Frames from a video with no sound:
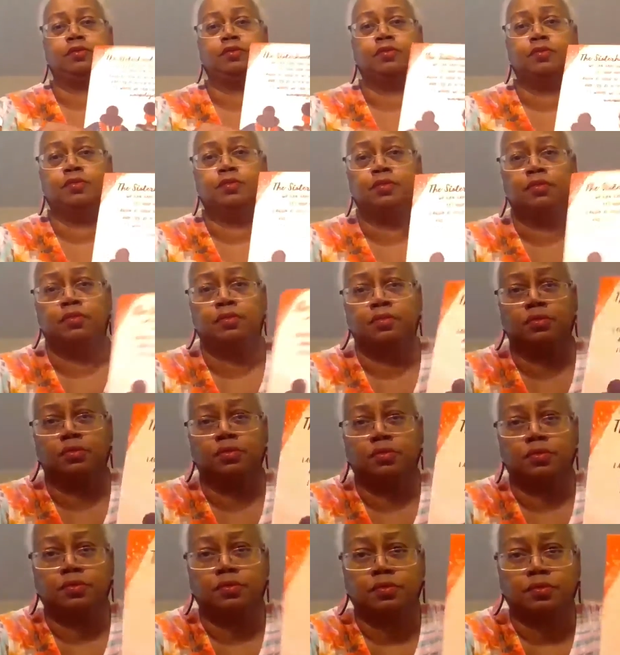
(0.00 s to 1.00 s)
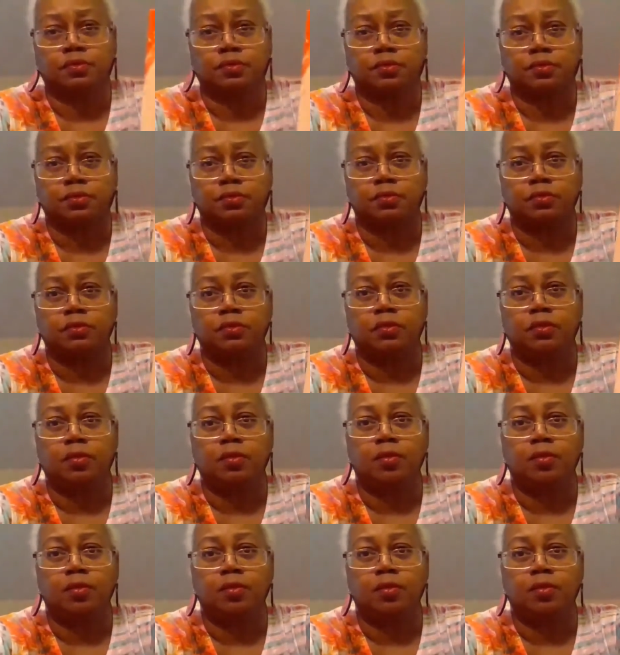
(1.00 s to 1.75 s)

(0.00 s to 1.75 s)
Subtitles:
(silence)